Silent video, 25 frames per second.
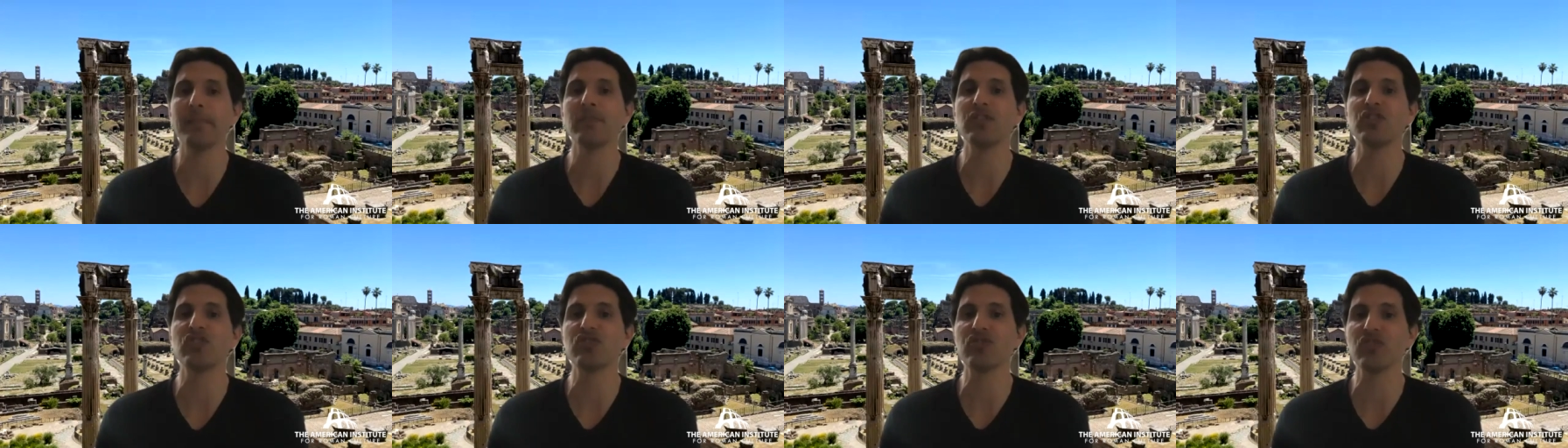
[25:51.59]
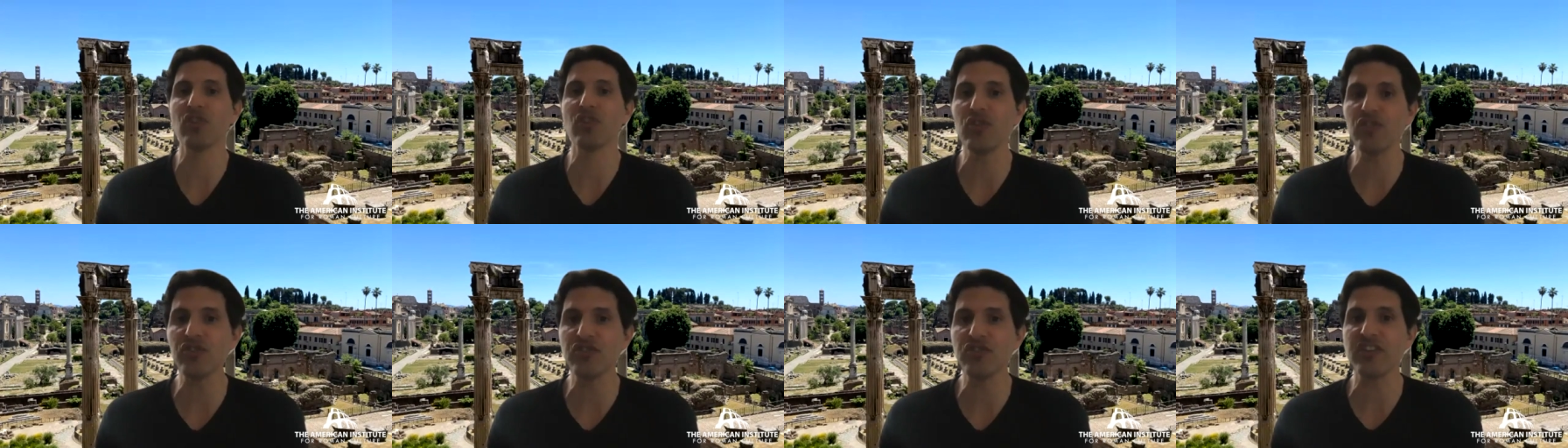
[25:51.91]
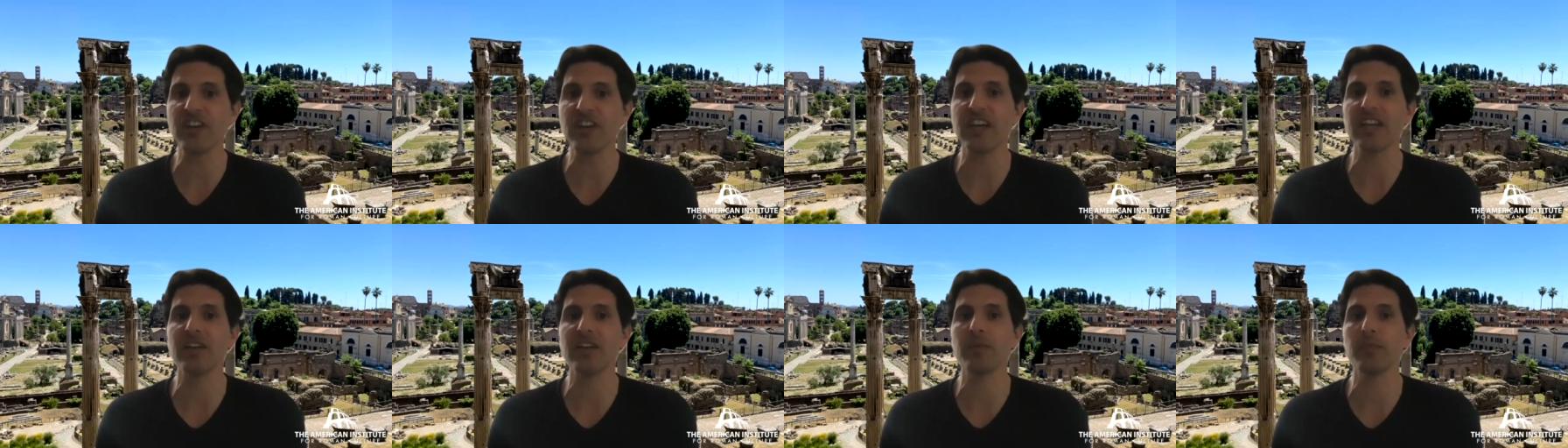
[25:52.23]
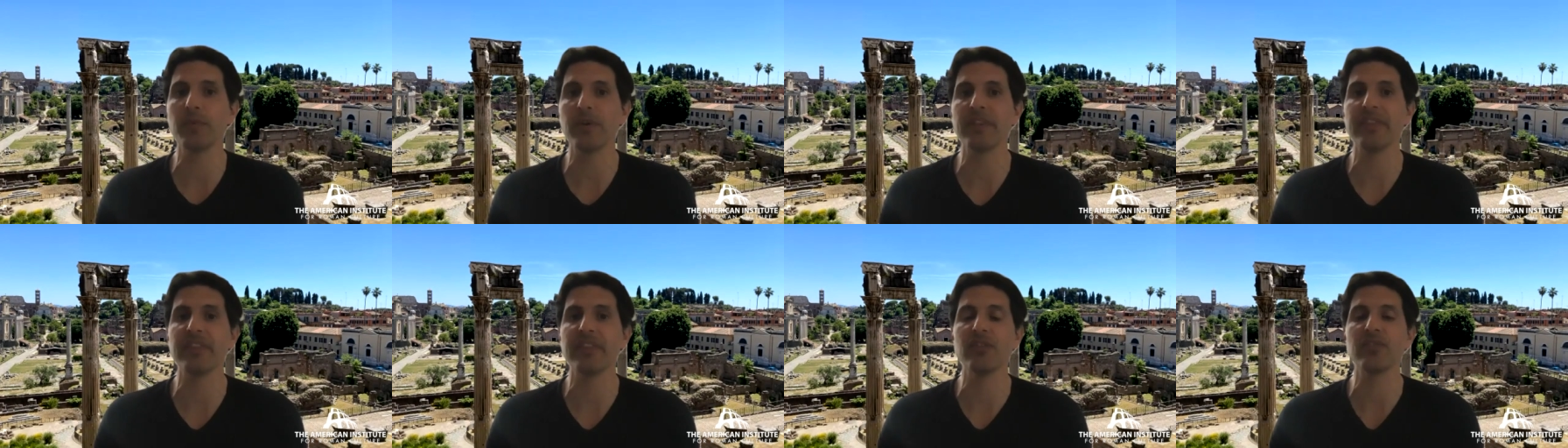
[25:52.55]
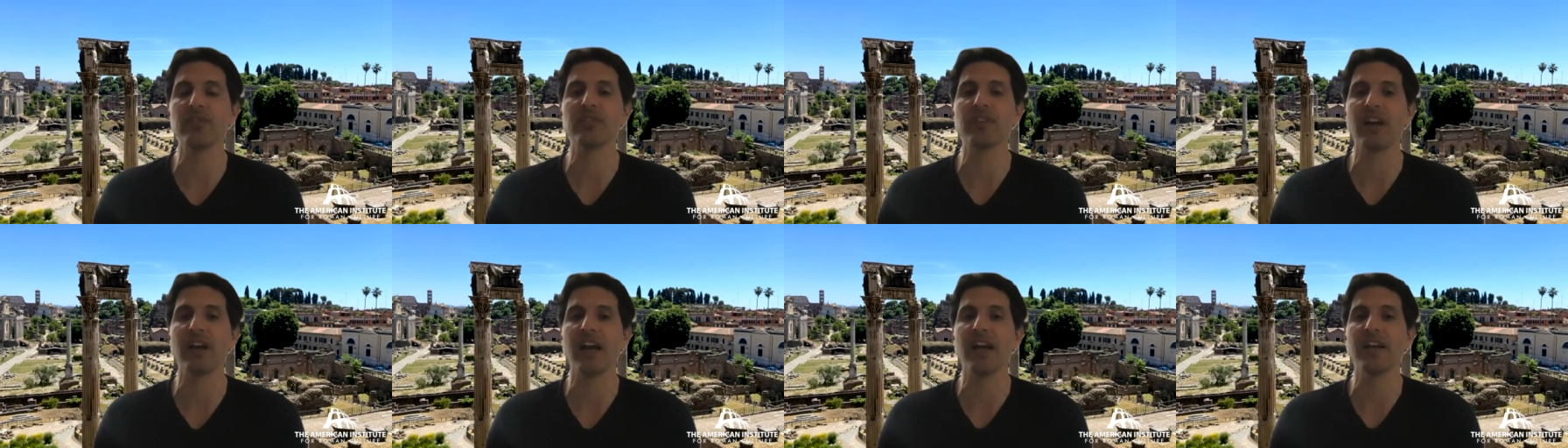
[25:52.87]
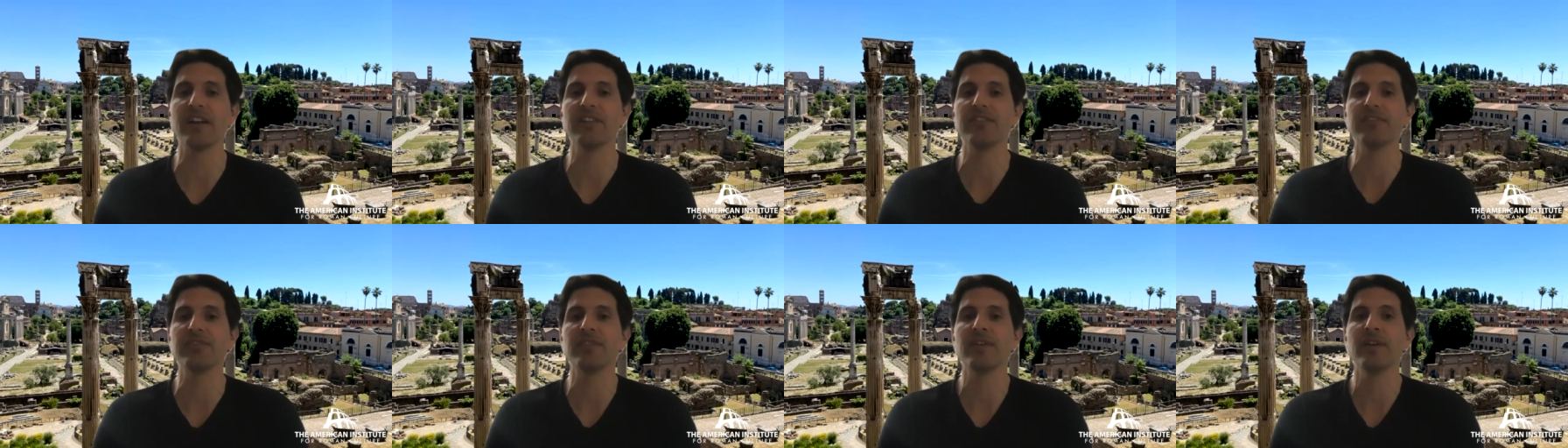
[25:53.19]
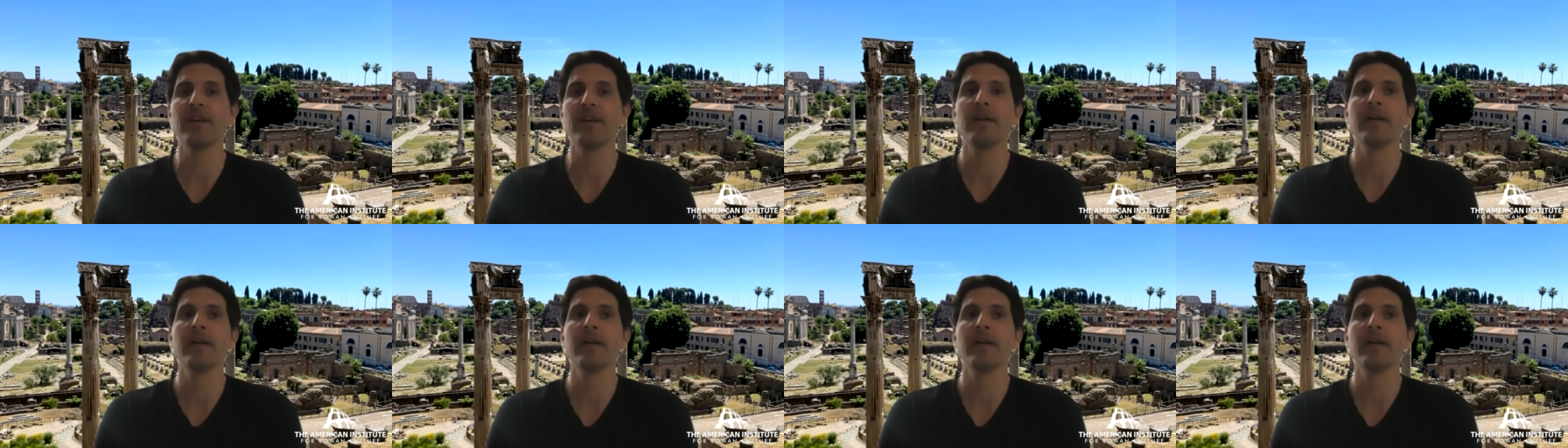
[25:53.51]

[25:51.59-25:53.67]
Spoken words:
associated with those kind of